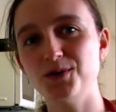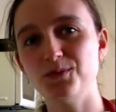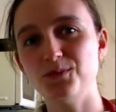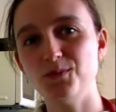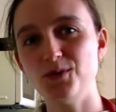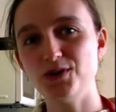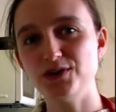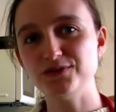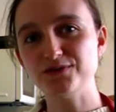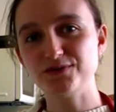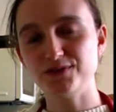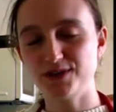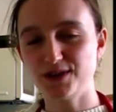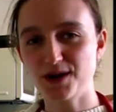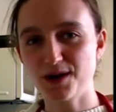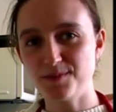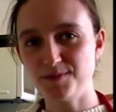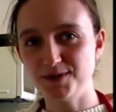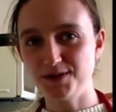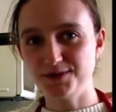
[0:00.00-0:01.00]
one for the
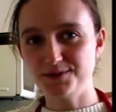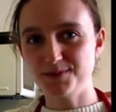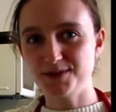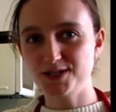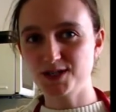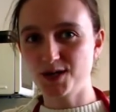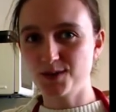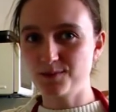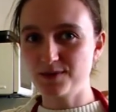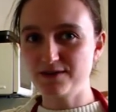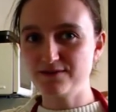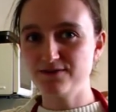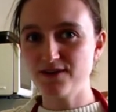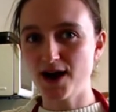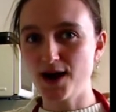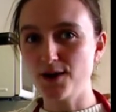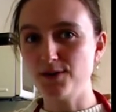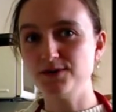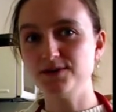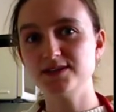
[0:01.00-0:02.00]
cupboard, which can be
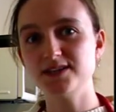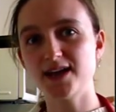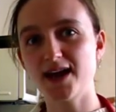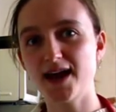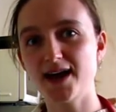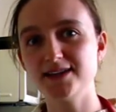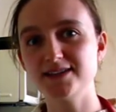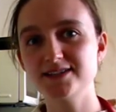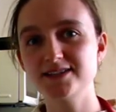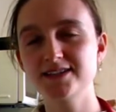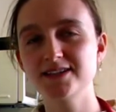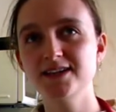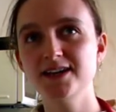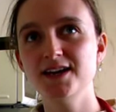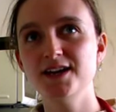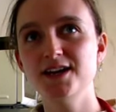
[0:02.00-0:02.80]
found at